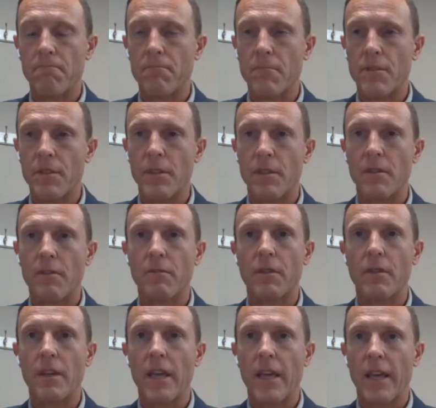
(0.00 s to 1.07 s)
The
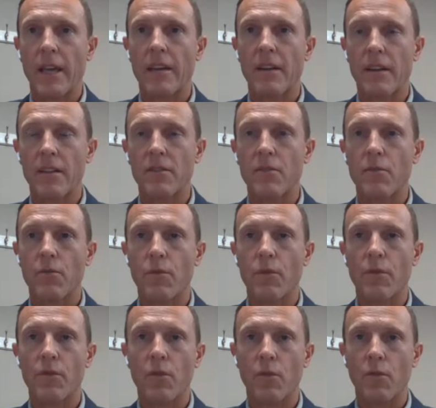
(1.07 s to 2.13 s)
candidates were
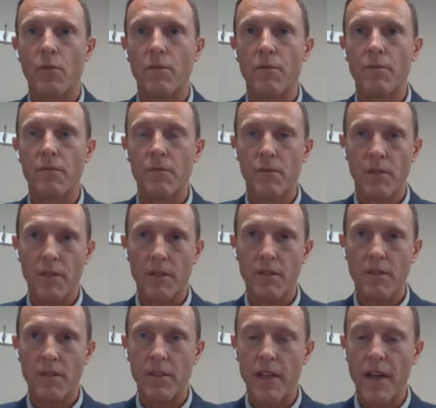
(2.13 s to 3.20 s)
told
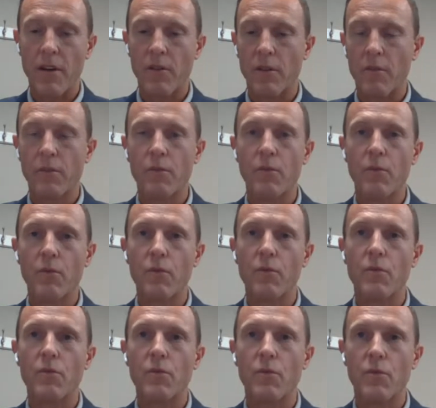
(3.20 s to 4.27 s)
how to
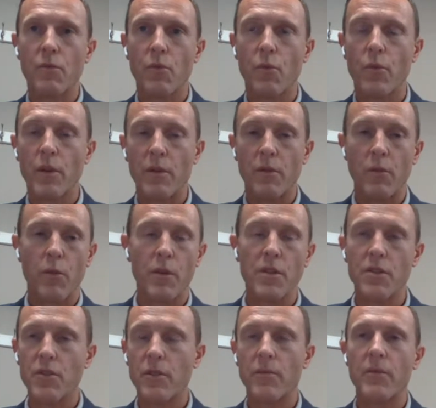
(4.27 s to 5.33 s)

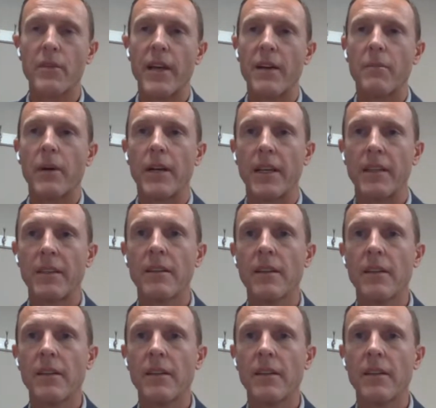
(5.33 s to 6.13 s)
redistribute that money